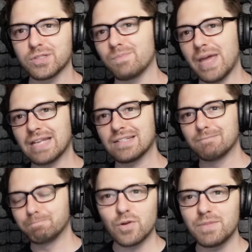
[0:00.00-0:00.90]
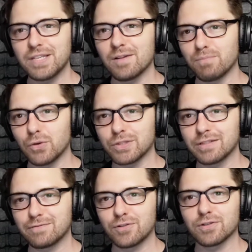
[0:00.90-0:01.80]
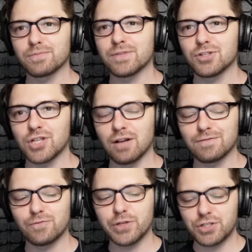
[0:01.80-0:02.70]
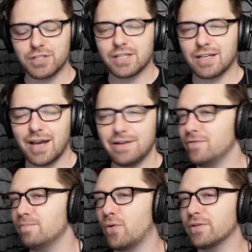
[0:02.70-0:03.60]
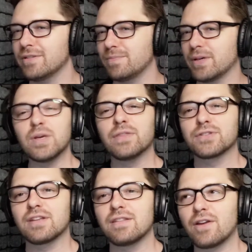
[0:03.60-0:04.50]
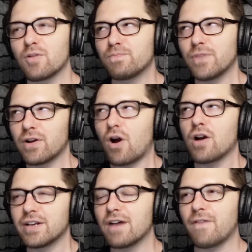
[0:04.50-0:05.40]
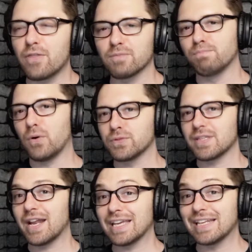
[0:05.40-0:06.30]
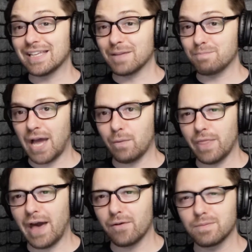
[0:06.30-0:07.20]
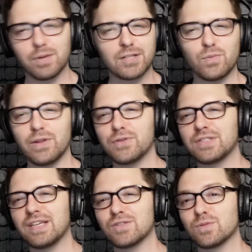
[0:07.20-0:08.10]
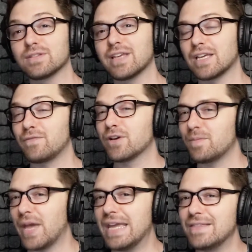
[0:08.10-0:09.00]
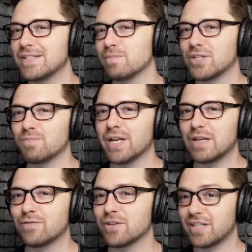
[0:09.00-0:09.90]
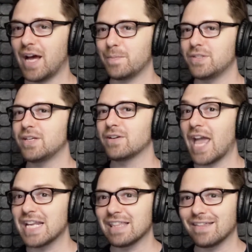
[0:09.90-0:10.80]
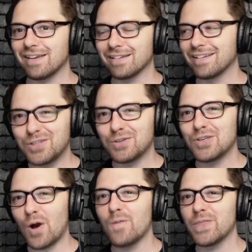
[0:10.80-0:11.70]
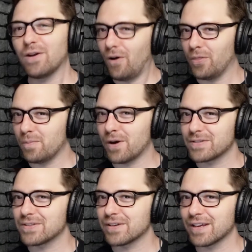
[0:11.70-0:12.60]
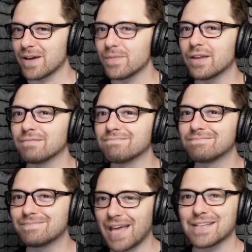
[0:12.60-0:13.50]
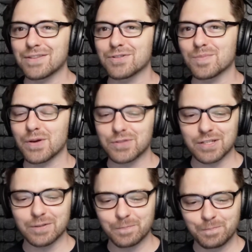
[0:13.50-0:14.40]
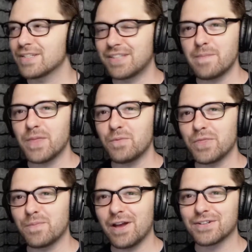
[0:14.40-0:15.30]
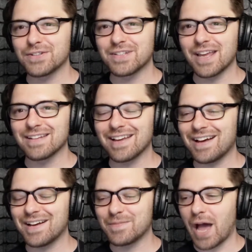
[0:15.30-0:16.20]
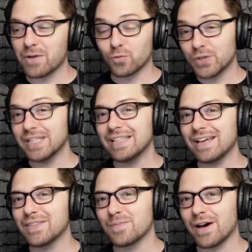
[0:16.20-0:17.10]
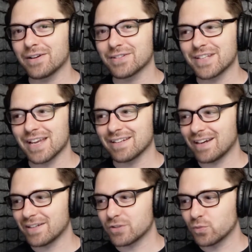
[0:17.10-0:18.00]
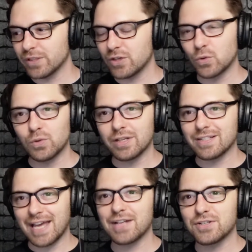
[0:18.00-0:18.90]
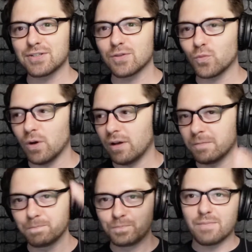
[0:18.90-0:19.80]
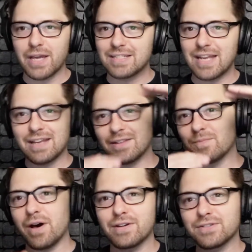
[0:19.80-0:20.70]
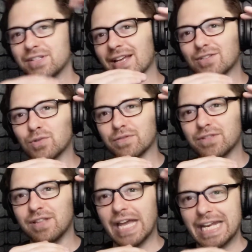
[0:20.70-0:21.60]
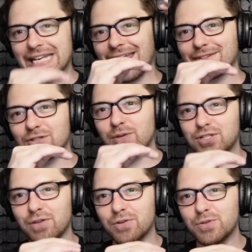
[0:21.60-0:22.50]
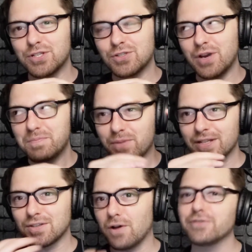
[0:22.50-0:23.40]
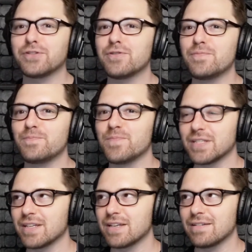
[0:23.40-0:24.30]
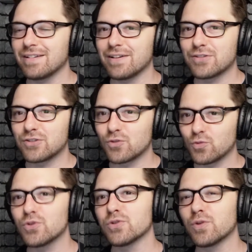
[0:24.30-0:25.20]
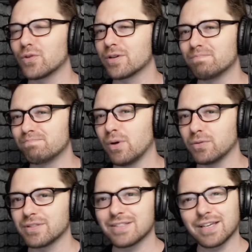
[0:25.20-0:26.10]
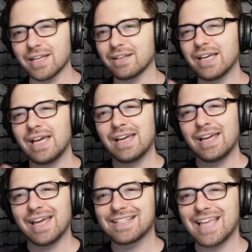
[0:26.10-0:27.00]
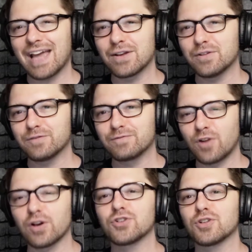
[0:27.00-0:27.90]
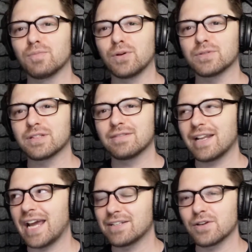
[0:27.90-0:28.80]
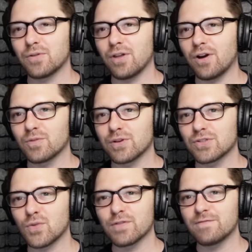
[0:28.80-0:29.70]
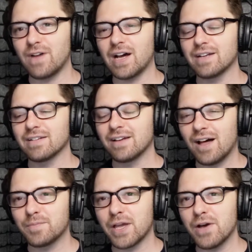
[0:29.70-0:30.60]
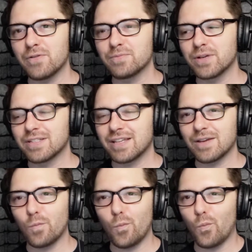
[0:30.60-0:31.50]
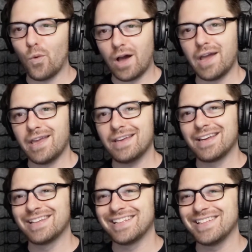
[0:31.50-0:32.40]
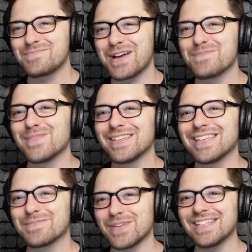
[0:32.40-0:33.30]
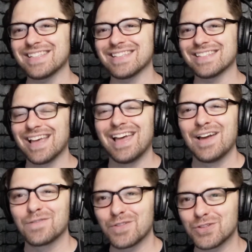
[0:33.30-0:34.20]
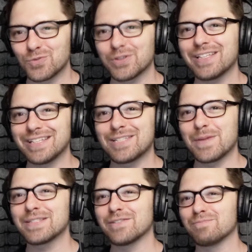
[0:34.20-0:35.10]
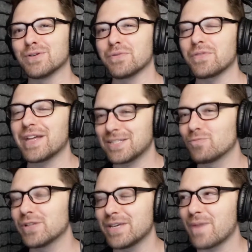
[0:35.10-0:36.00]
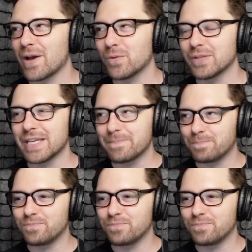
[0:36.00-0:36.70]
was bent. So I'm missing a bolt for the shelf, which is kind of important. I mean, there are enough other bolts that I can get by without it. But it's one of those things where it's like, if you're gonna pay this much money for a top tier anything, you hope that all the parts are gonna come in as they're supposed to. Same thing with the monitor stand. I really like the monitor stand. It's really cool. It attaches to the wall. The mic stand and the monitor stand sort of slide in next to each other, which is great, but it's also missing a screw or a bolt. It's like a hexagonal furniture bolt that I had to go to the hardware store and find on my own, but it's like, why am I missing pieces for this really expensive booth? That's really my only,